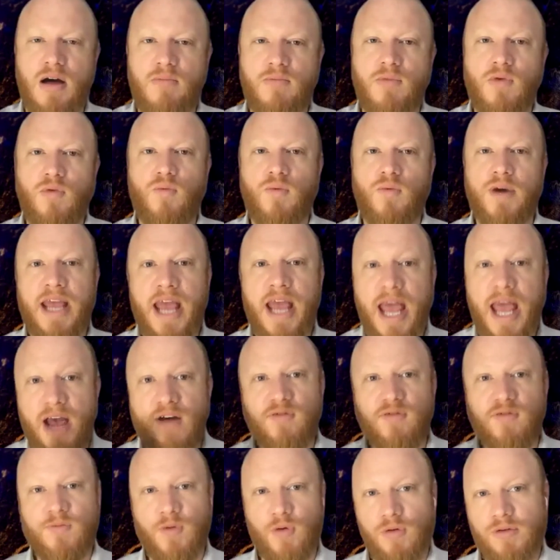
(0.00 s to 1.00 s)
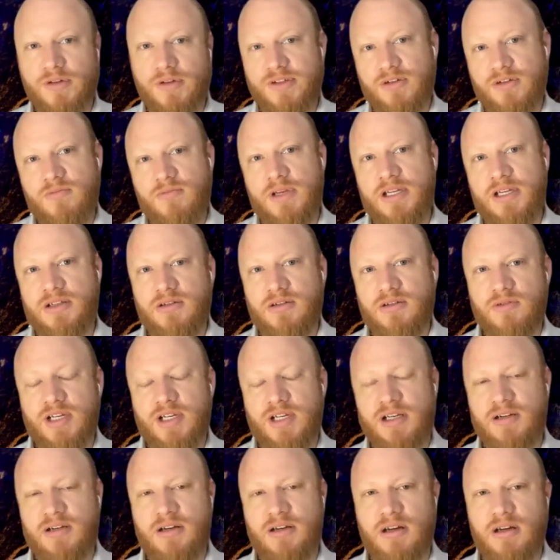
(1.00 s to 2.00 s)
We have also been
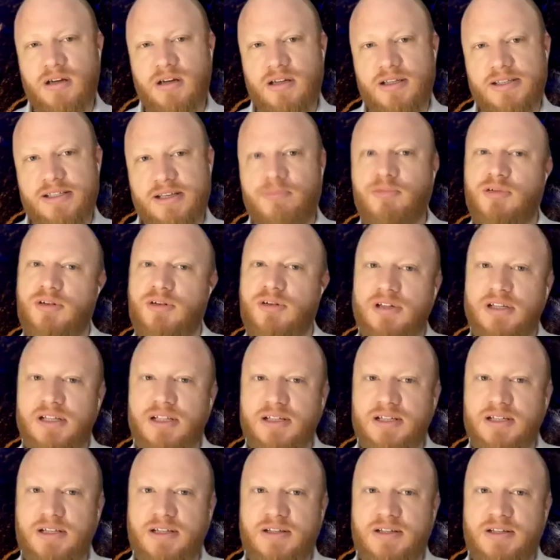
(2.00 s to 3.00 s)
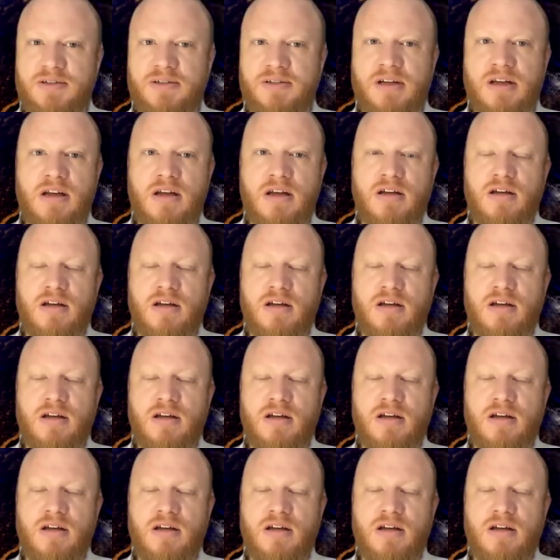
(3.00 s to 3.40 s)
doing separately to this